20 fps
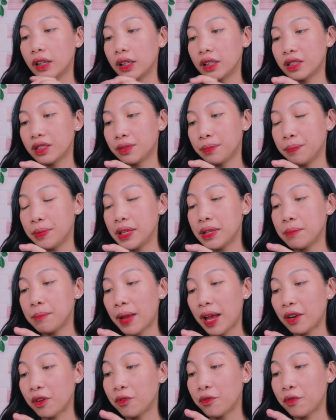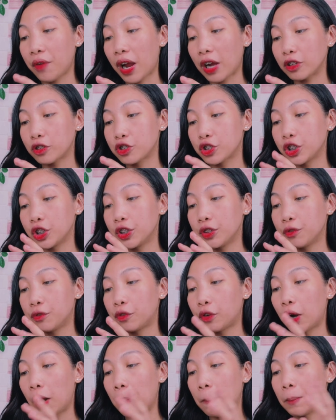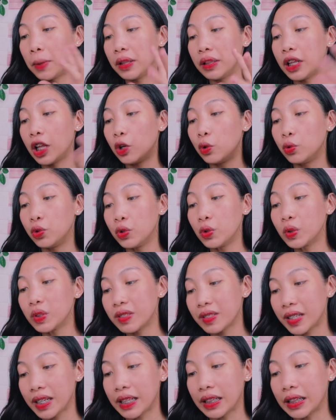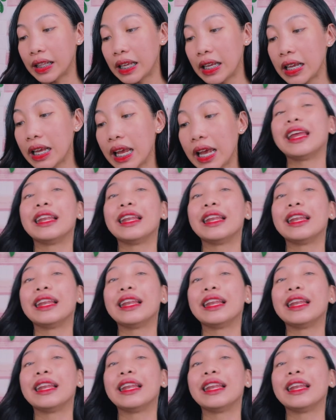It's been manufactured from Mandaluyong City.